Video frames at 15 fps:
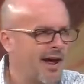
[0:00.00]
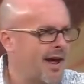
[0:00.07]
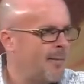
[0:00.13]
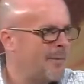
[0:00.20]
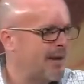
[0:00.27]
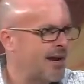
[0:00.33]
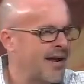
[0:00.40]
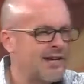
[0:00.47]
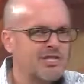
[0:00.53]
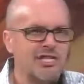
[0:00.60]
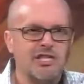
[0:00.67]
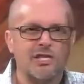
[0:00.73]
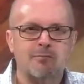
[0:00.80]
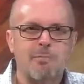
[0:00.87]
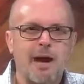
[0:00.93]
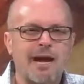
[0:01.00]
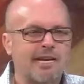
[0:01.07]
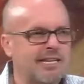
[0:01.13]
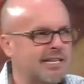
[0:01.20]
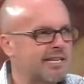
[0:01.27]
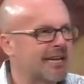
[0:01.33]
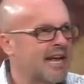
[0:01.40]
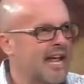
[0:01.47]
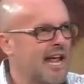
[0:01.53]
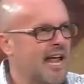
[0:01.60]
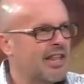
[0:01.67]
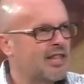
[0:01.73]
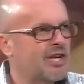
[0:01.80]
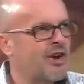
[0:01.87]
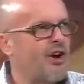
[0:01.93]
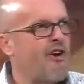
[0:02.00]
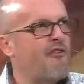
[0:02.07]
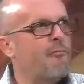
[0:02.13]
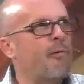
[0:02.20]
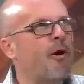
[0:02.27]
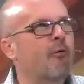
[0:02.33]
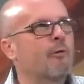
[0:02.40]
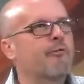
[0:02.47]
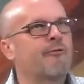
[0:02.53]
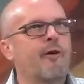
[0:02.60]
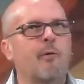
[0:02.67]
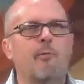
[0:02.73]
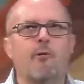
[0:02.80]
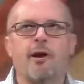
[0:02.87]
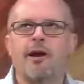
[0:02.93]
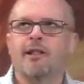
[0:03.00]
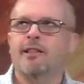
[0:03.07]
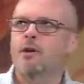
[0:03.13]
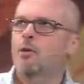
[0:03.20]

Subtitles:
I mean, I smacked it, and the golf ball reverberated.